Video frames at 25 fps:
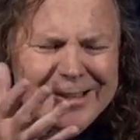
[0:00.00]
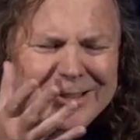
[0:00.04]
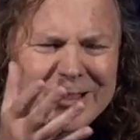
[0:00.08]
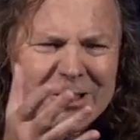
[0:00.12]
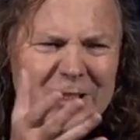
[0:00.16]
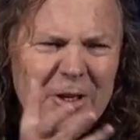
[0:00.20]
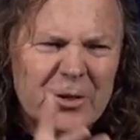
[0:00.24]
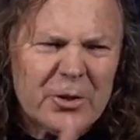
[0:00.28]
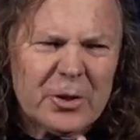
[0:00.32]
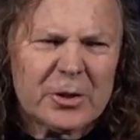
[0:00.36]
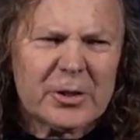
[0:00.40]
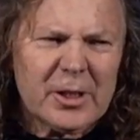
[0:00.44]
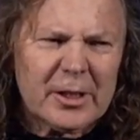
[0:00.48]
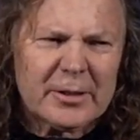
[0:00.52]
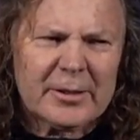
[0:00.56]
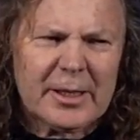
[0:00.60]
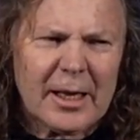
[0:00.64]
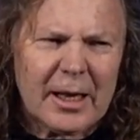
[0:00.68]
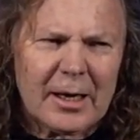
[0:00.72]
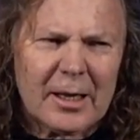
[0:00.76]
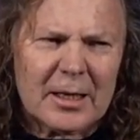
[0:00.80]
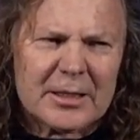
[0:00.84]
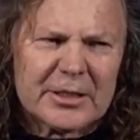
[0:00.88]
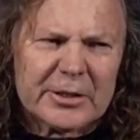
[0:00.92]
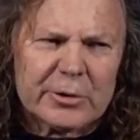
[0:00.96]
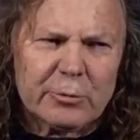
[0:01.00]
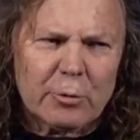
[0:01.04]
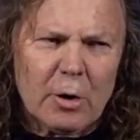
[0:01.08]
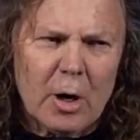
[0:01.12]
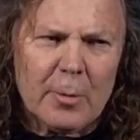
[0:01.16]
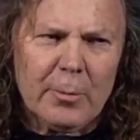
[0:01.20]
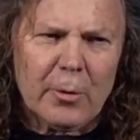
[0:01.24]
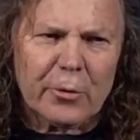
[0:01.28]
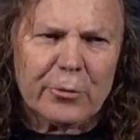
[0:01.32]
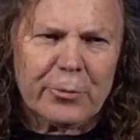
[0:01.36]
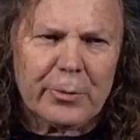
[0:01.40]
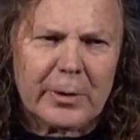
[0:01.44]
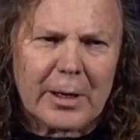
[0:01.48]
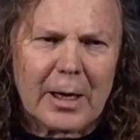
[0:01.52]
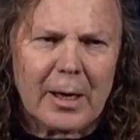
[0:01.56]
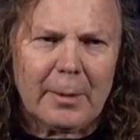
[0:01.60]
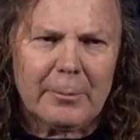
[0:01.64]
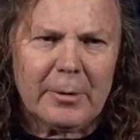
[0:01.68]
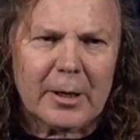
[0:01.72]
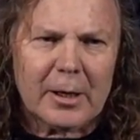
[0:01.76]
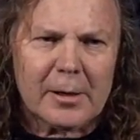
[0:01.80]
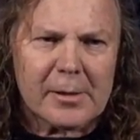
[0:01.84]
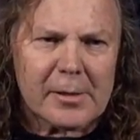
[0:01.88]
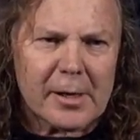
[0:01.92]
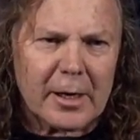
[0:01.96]
so you did tell us the robots were
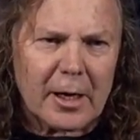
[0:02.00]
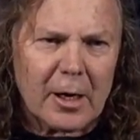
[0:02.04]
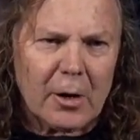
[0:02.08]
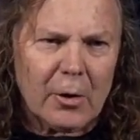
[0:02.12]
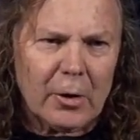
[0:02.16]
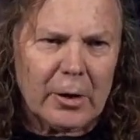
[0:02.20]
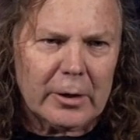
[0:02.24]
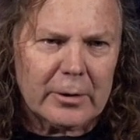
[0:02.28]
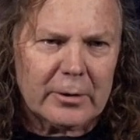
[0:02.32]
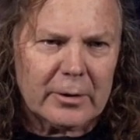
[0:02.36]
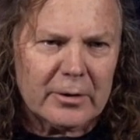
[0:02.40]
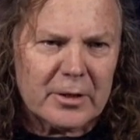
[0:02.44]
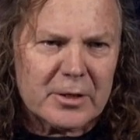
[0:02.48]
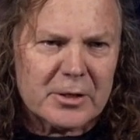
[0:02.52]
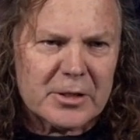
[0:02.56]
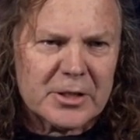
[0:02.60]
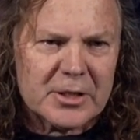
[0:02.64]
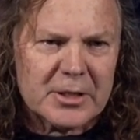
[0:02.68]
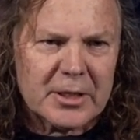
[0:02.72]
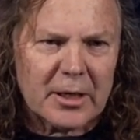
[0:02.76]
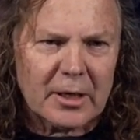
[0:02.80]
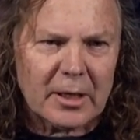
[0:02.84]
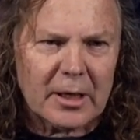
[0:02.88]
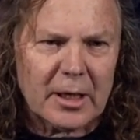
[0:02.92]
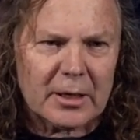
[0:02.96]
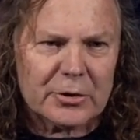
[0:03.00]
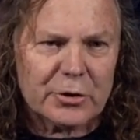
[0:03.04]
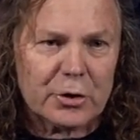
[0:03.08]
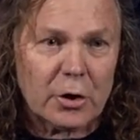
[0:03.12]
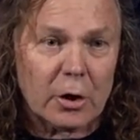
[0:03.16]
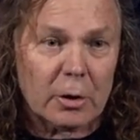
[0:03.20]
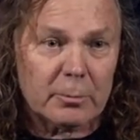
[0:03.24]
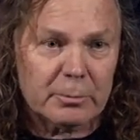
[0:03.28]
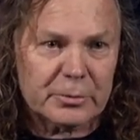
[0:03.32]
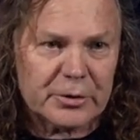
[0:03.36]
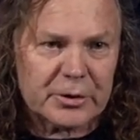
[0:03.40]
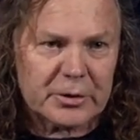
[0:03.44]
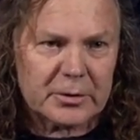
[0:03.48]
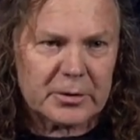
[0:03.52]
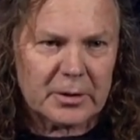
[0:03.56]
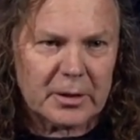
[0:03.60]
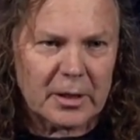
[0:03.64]
coming in, they're going to steal our jobs.